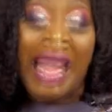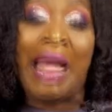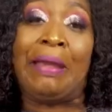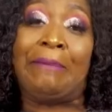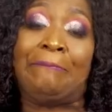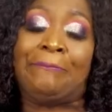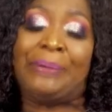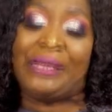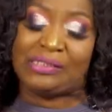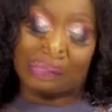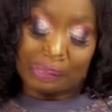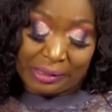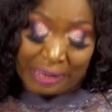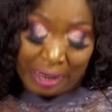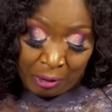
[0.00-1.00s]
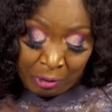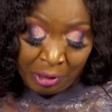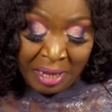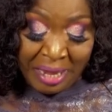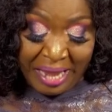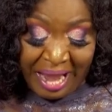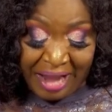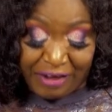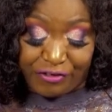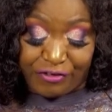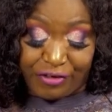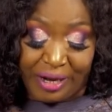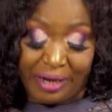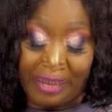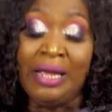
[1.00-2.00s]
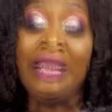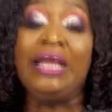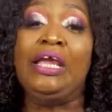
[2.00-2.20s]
and personal action.